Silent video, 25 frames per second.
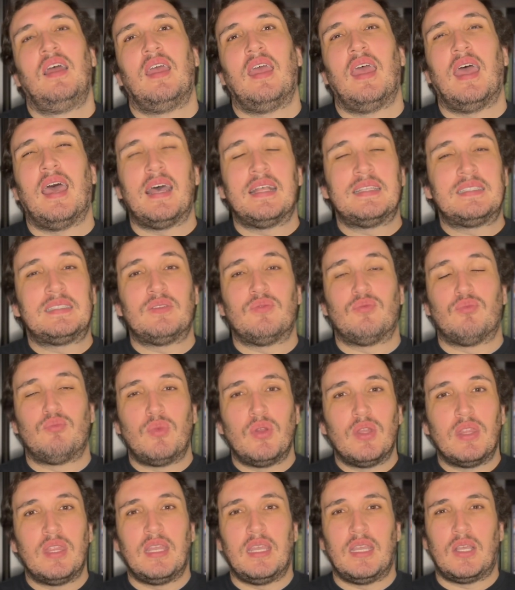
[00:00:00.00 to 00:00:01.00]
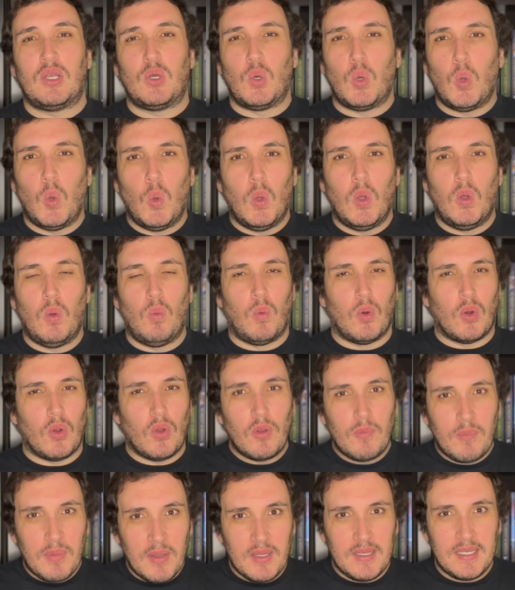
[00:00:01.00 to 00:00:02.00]
It has some really cool
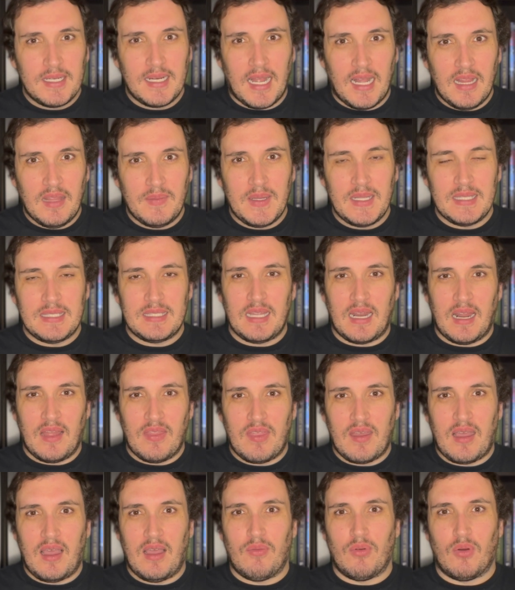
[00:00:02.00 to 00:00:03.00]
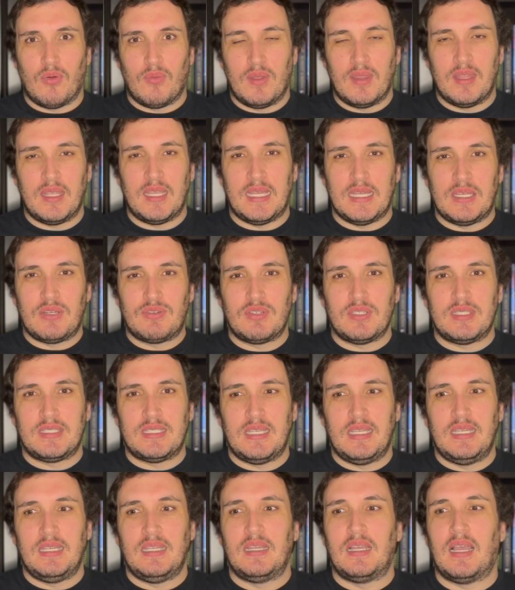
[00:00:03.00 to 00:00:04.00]
world building elements that I thought were really
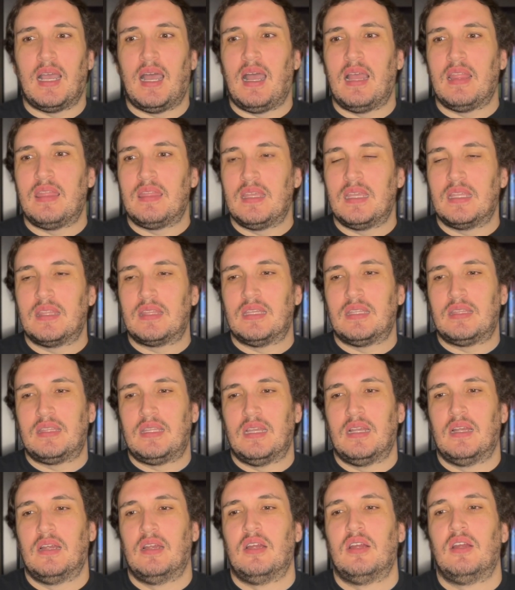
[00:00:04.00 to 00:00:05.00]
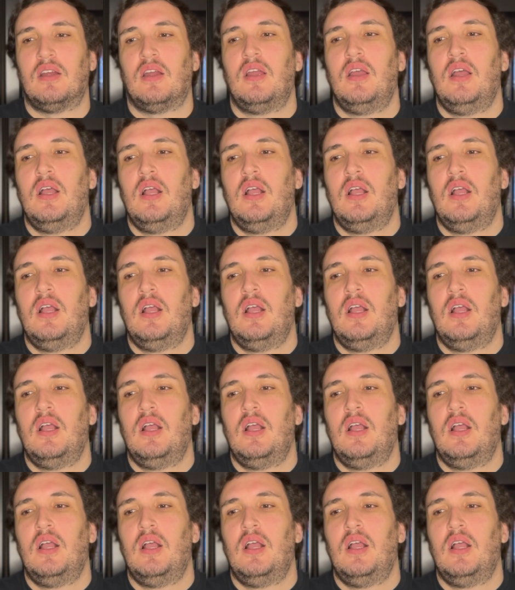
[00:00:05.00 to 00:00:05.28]
interesting. I think that there